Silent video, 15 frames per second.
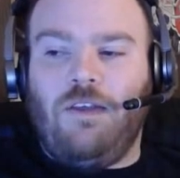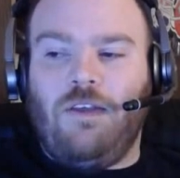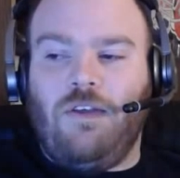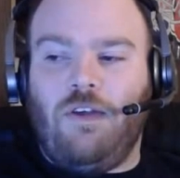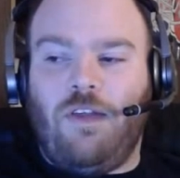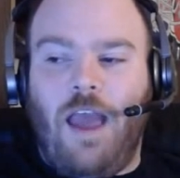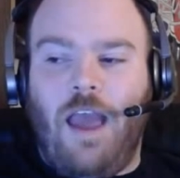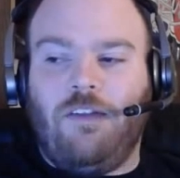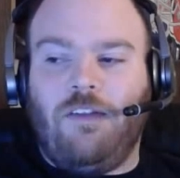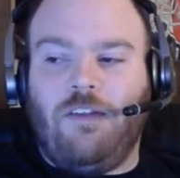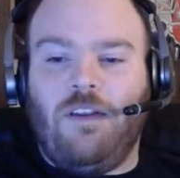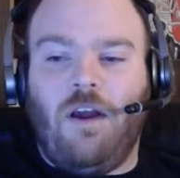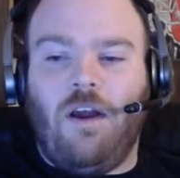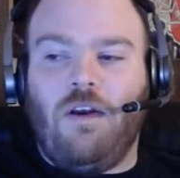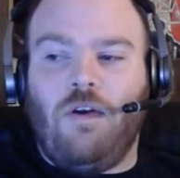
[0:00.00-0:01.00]
just
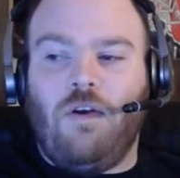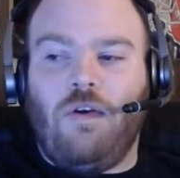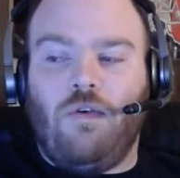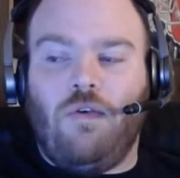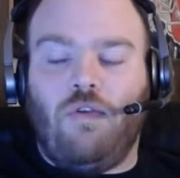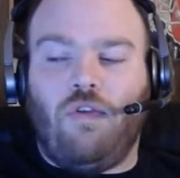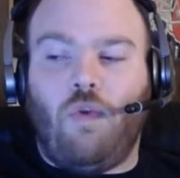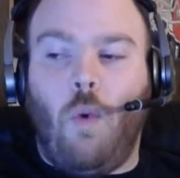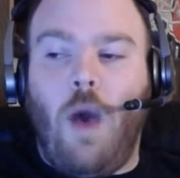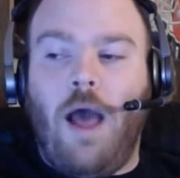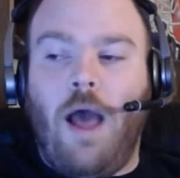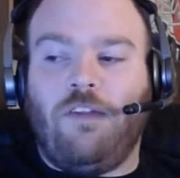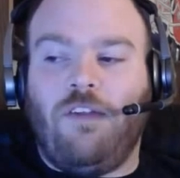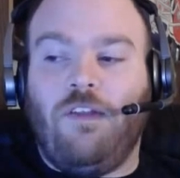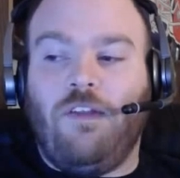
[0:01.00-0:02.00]
hasn't done
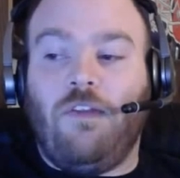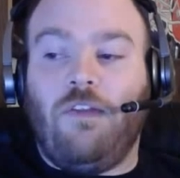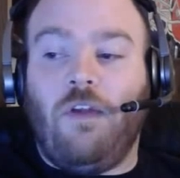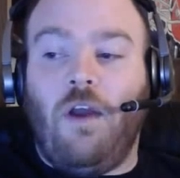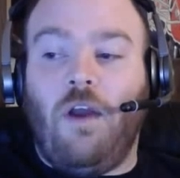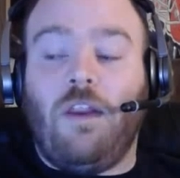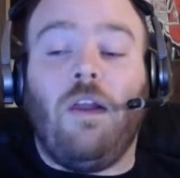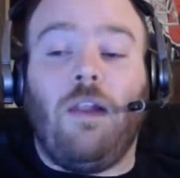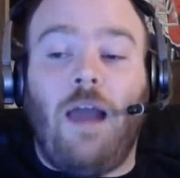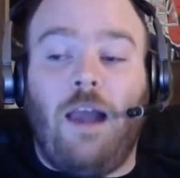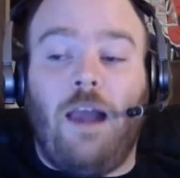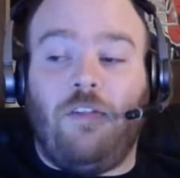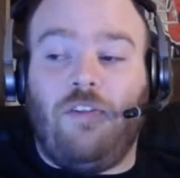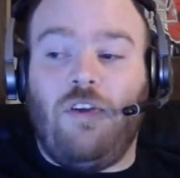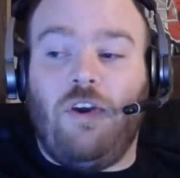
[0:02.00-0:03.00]
squat since until
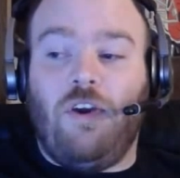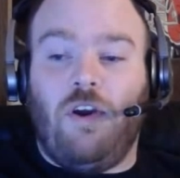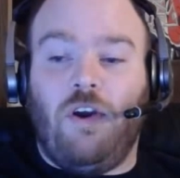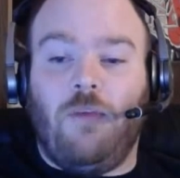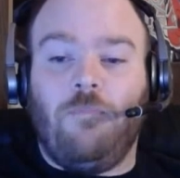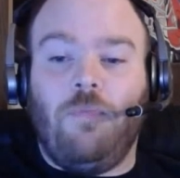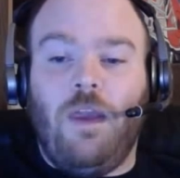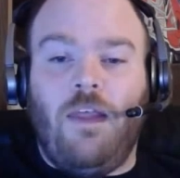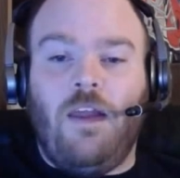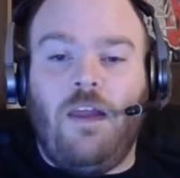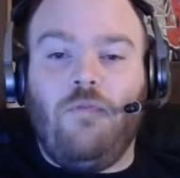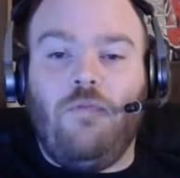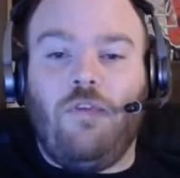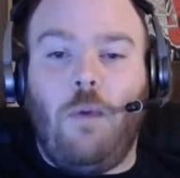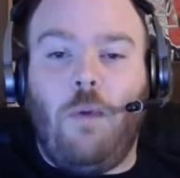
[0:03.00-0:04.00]
last year. And
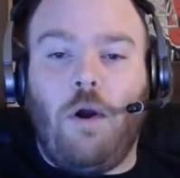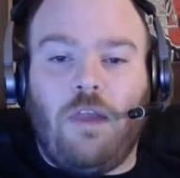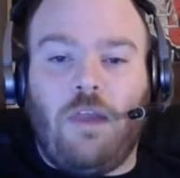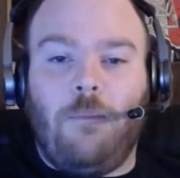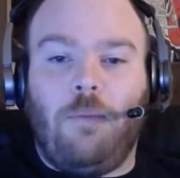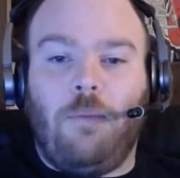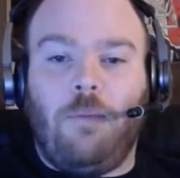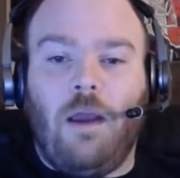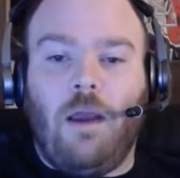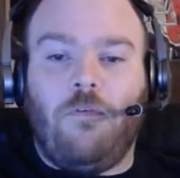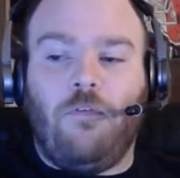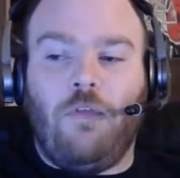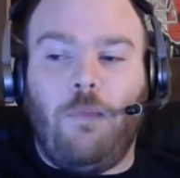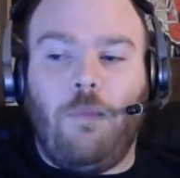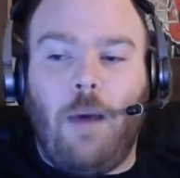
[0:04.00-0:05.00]
then he was a part-time player
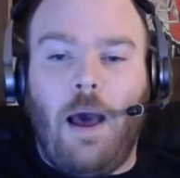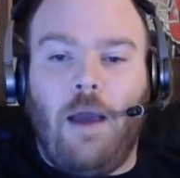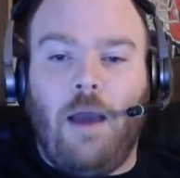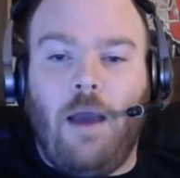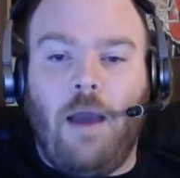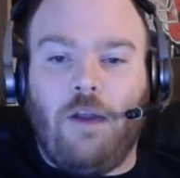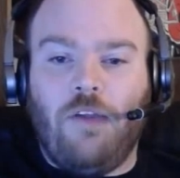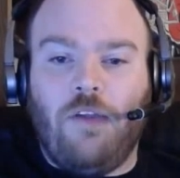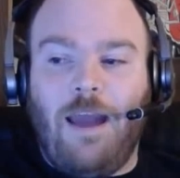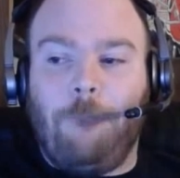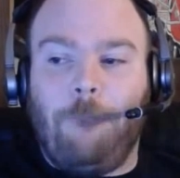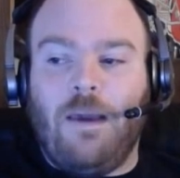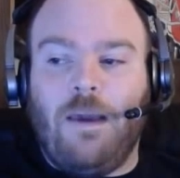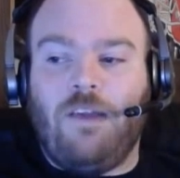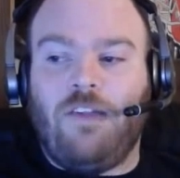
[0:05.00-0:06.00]
for the Pirates, had
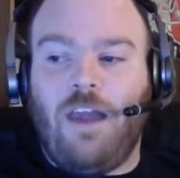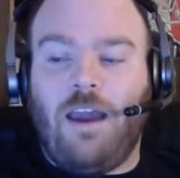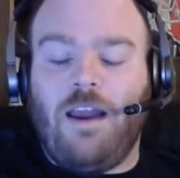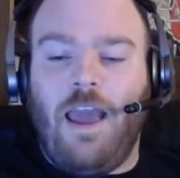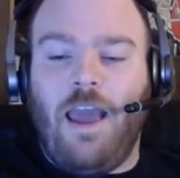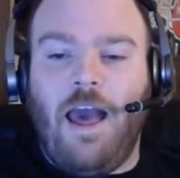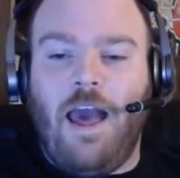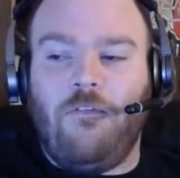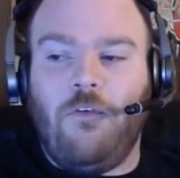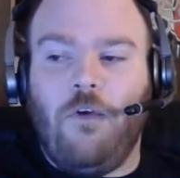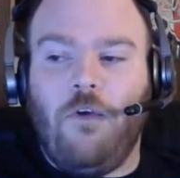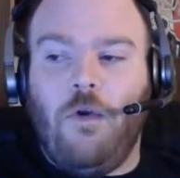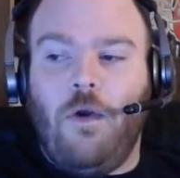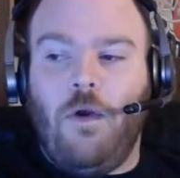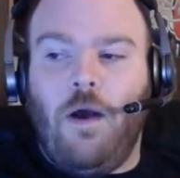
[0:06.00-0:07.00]
a big second half.
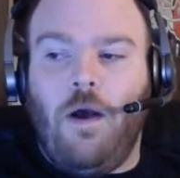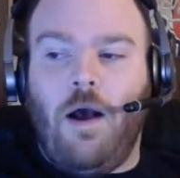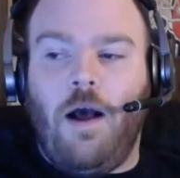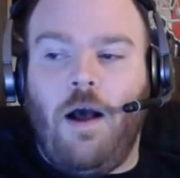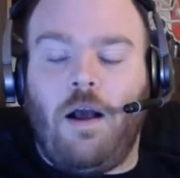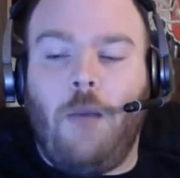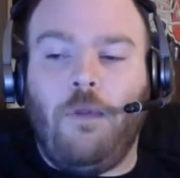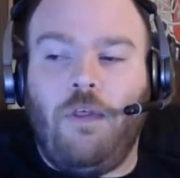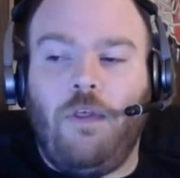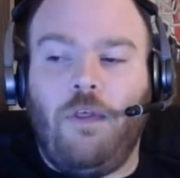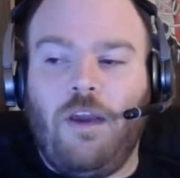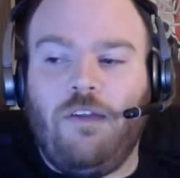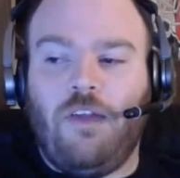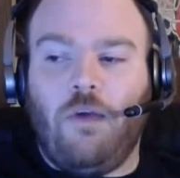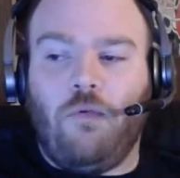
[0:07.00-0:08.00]
A couple
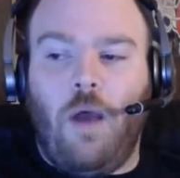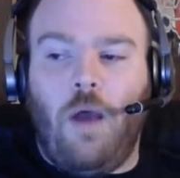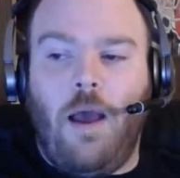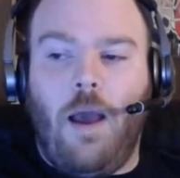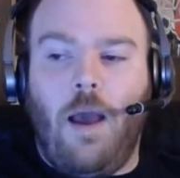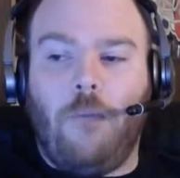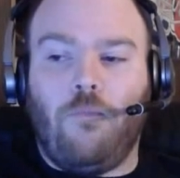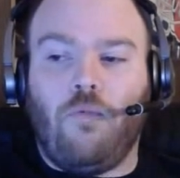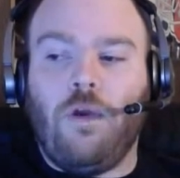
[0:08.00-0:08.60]
things that I'm